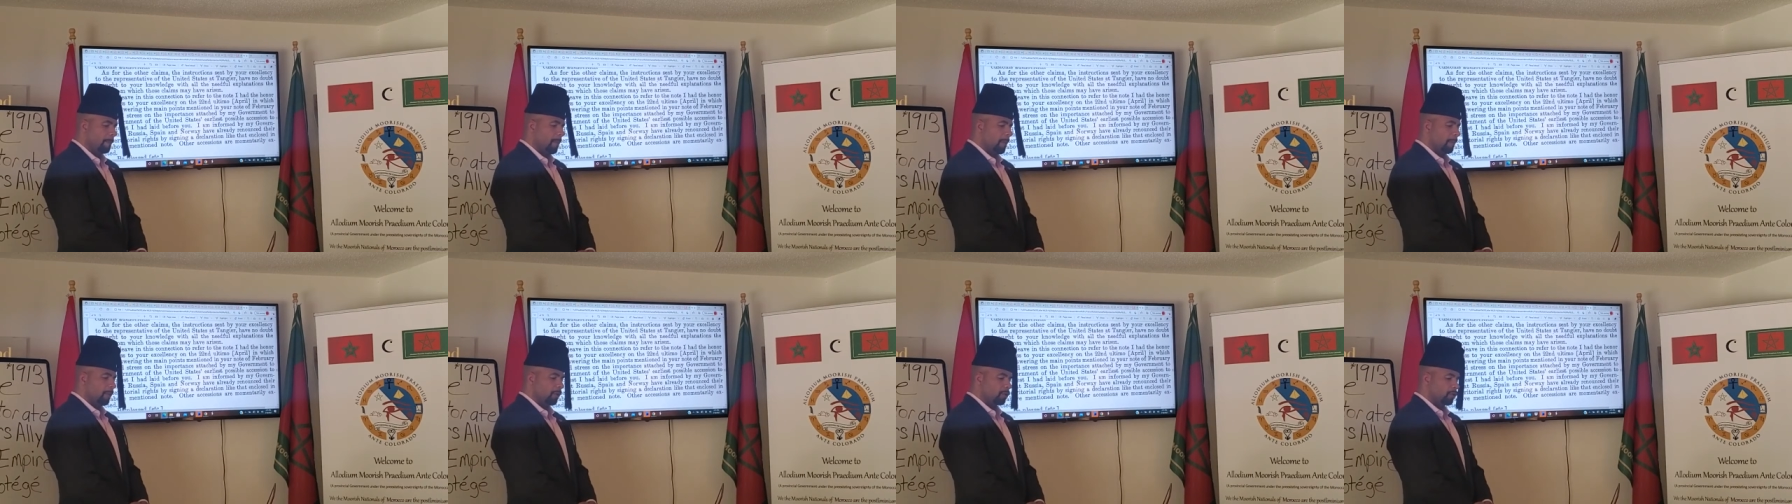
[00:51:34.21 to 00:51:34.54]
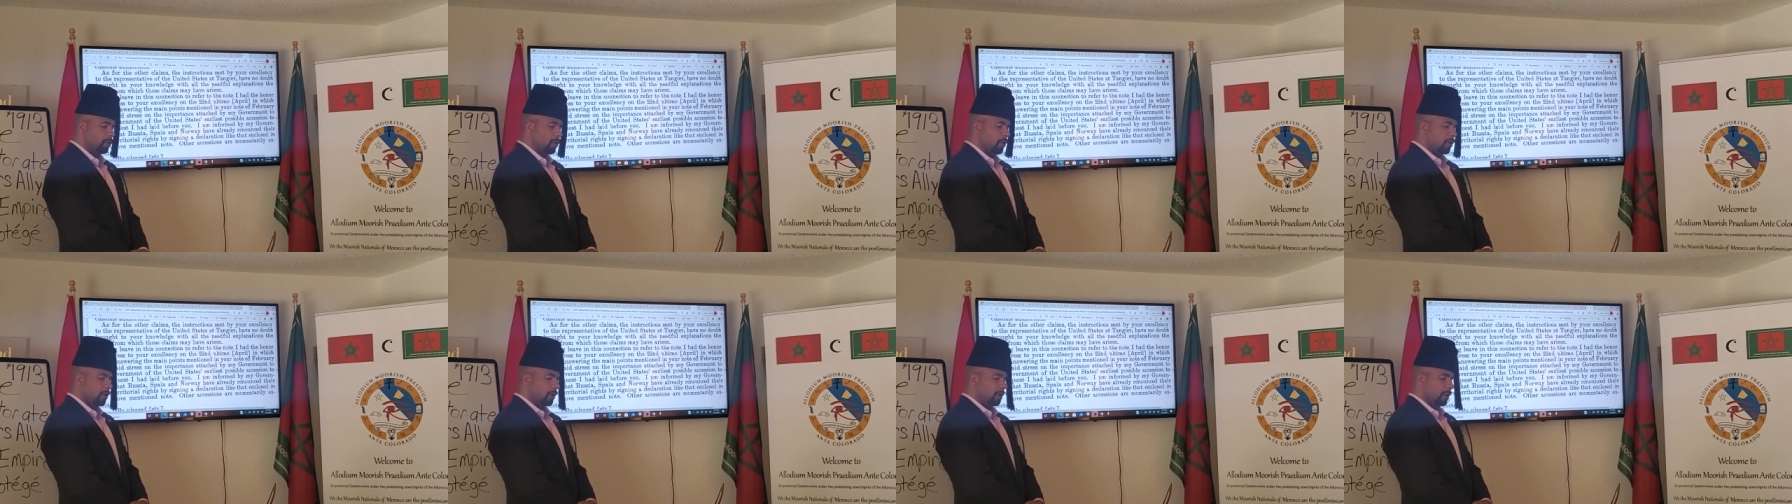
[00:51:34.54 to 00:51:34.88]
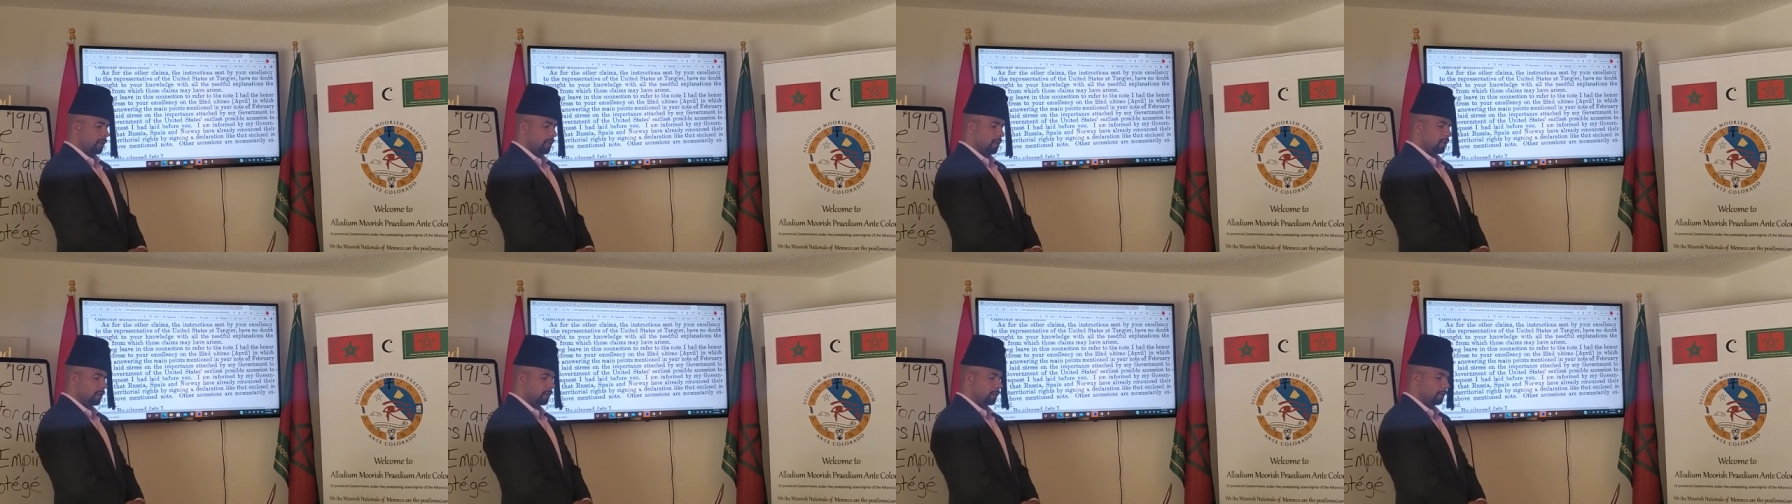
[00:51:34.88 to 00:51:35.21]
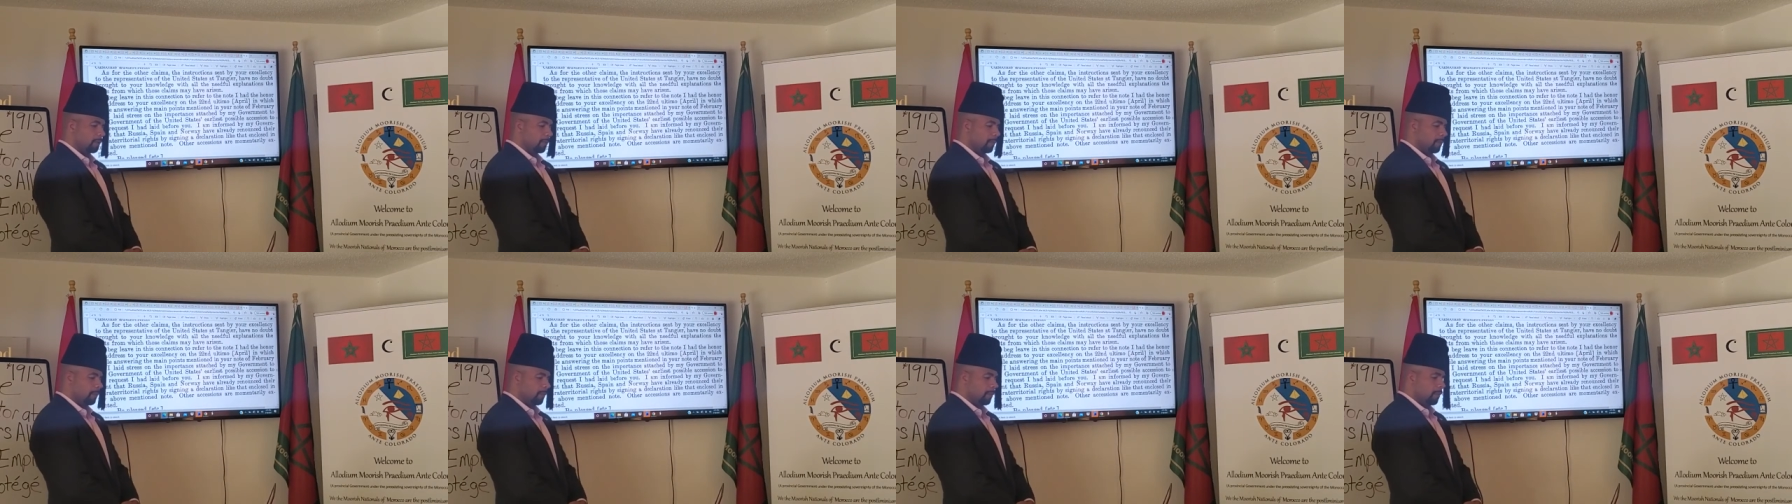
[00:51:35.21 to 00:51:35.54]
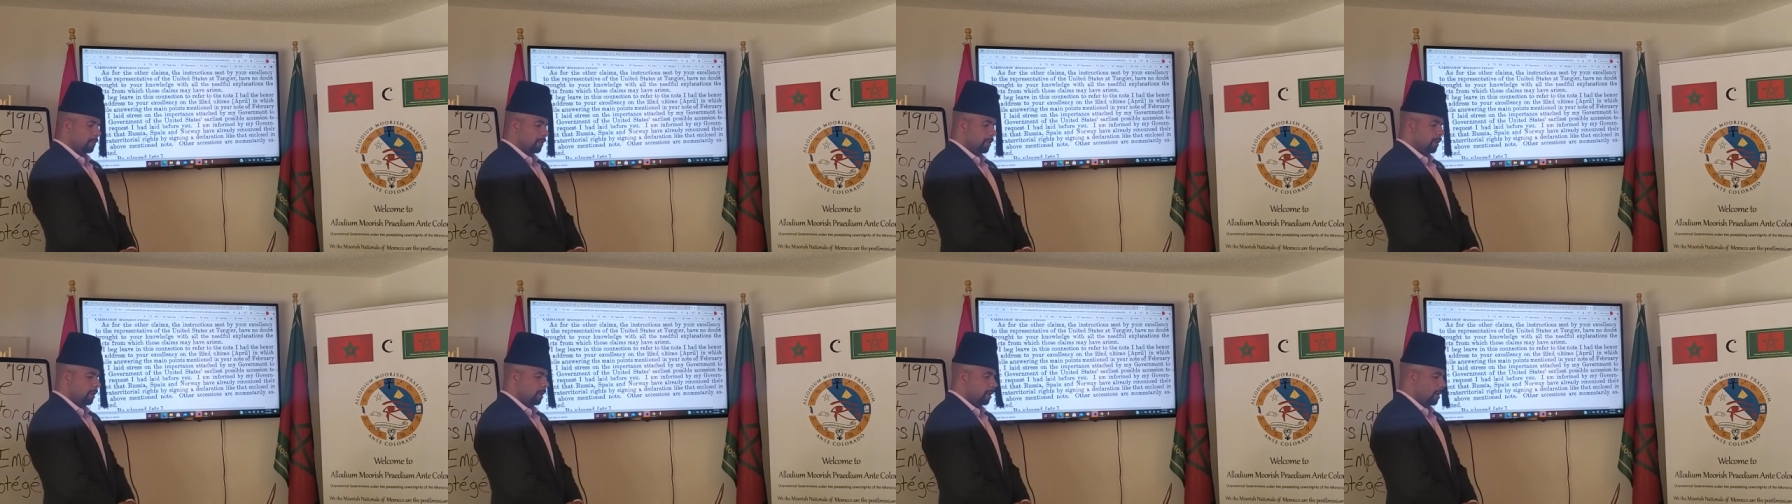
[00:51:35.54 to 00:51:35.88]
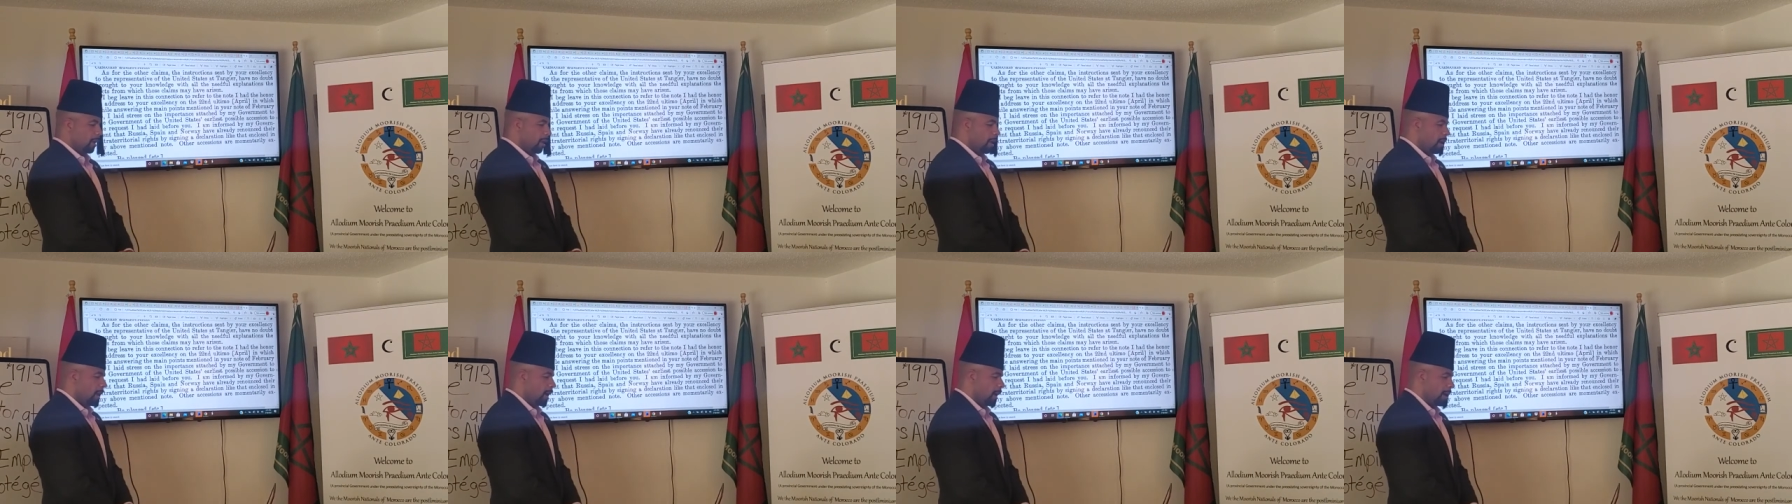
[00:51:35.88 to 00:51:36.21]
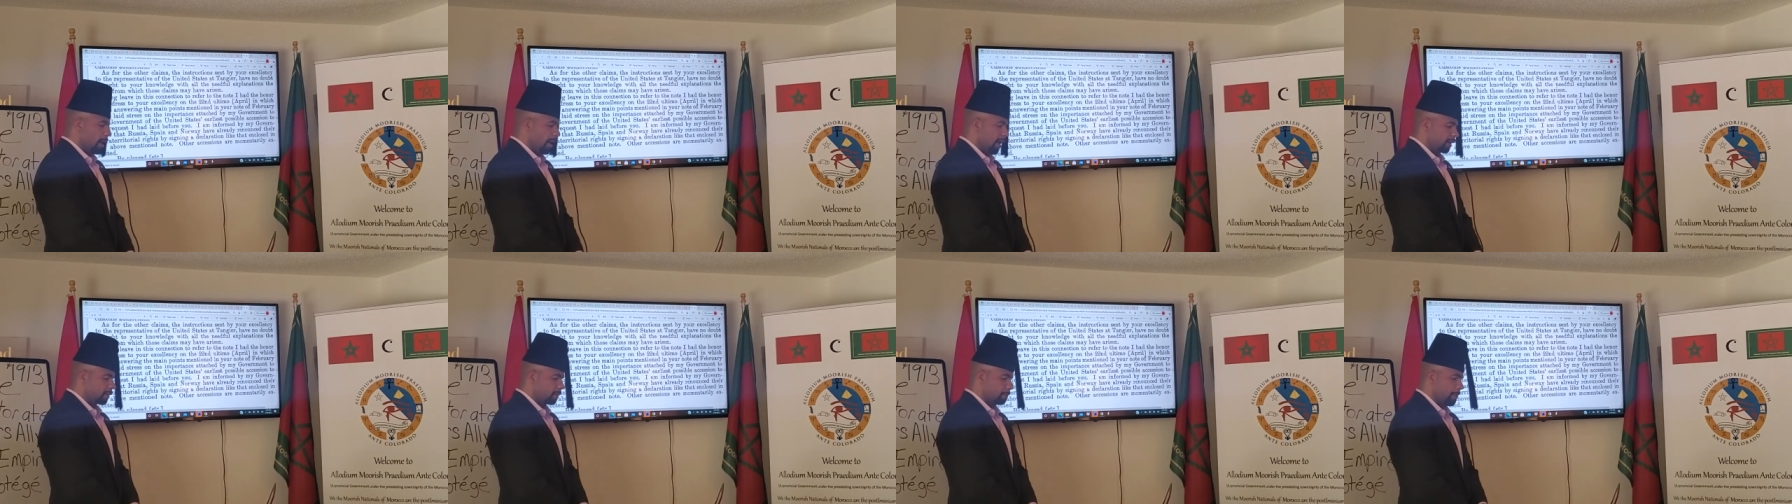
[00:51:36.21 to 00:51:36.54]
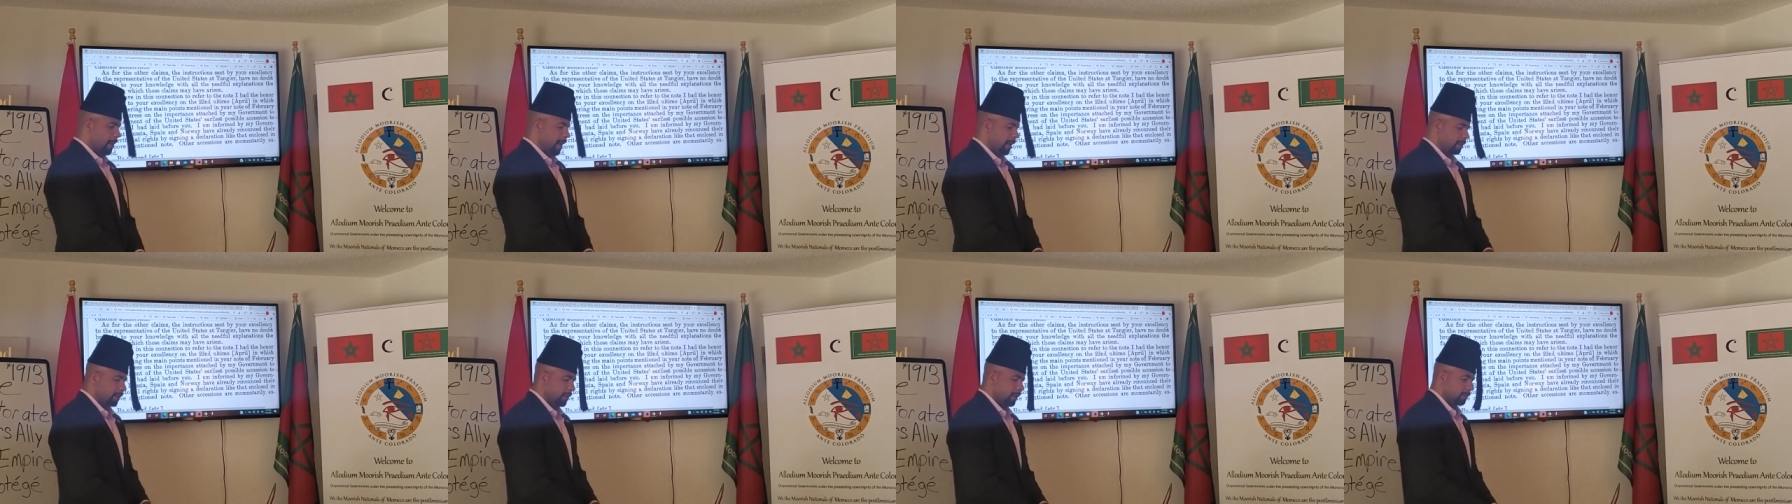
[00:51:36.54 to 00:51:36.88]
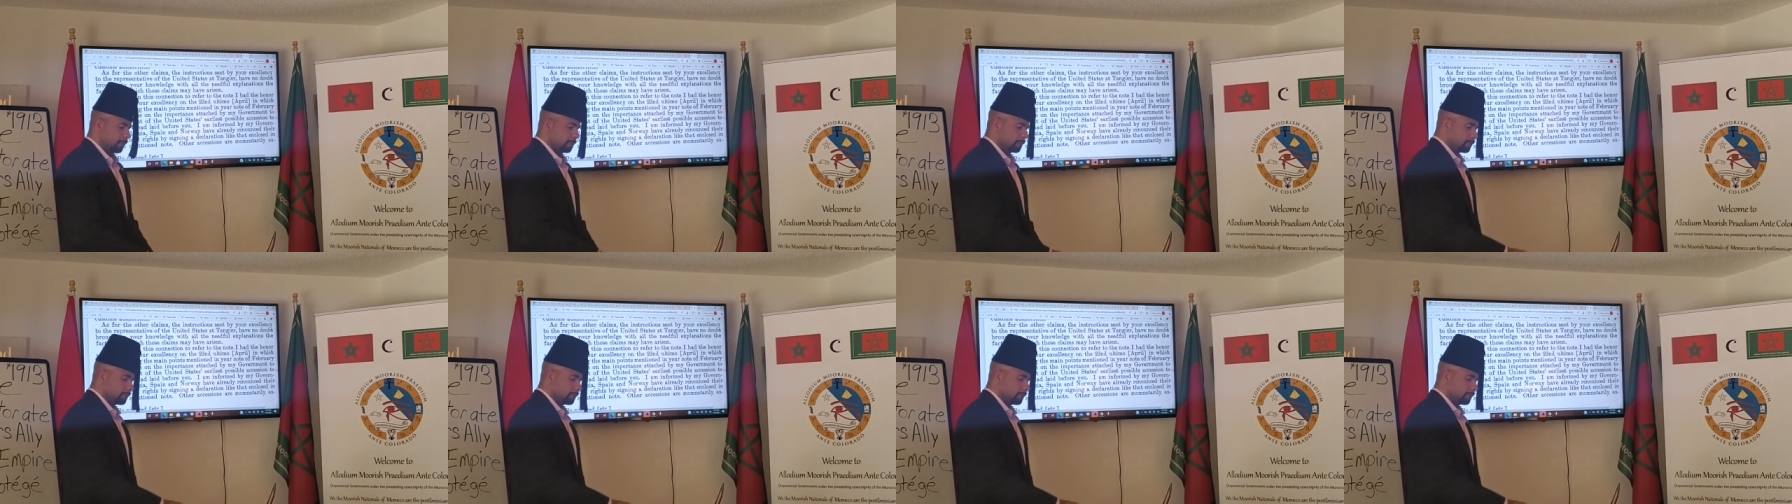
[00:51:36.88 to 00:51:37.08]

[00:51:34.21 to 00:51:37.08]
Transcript: prematurely expected.